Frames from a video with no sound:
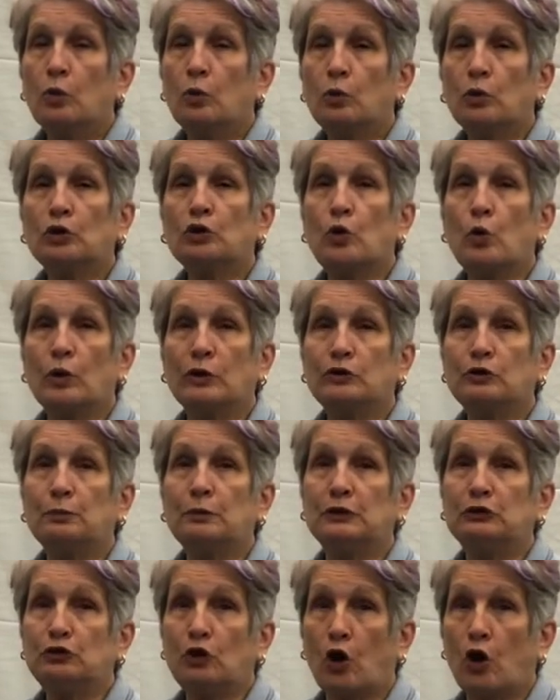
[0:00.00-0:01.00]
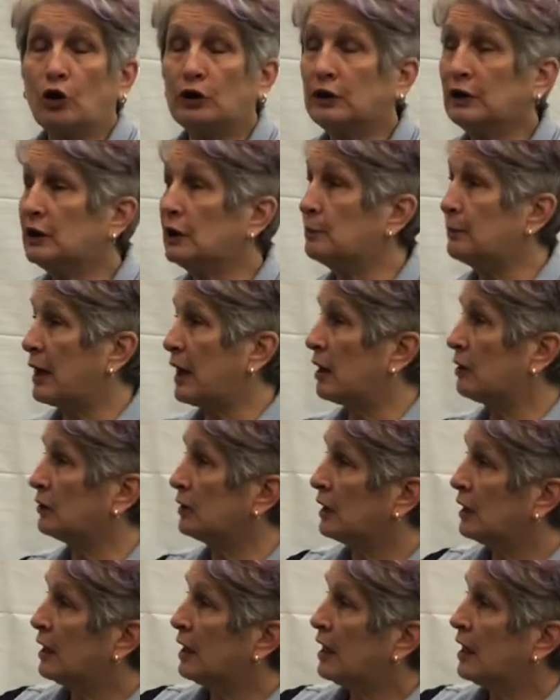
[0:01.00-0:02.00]
We're going to be talking
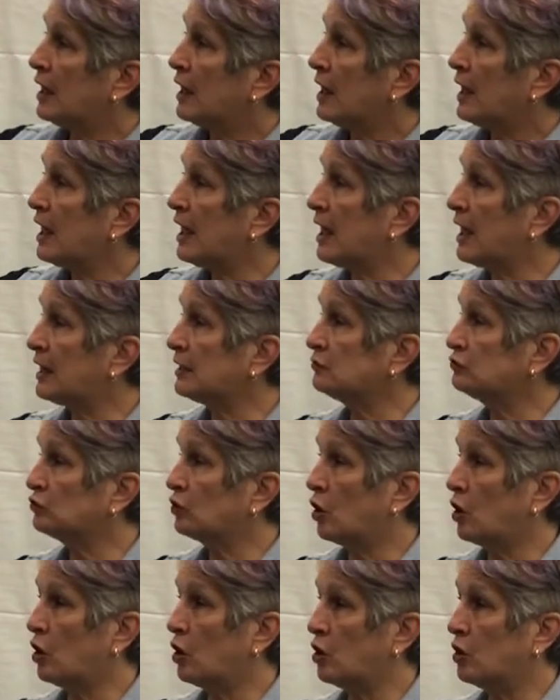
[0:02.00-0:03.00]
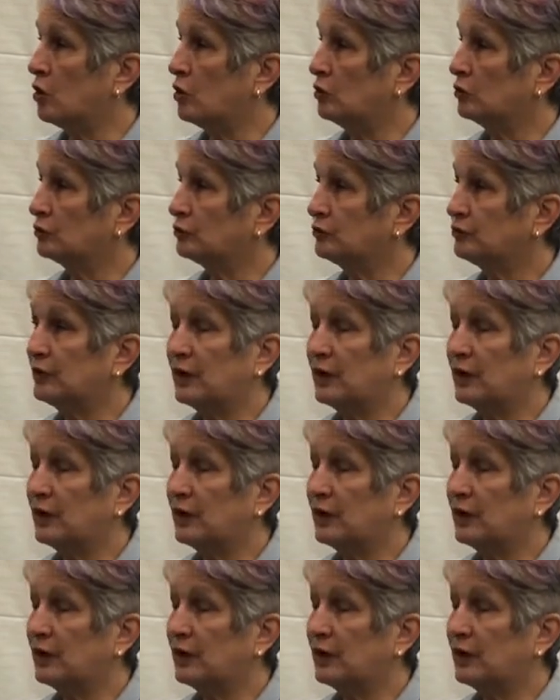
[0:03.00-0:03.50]
about hedgehogs.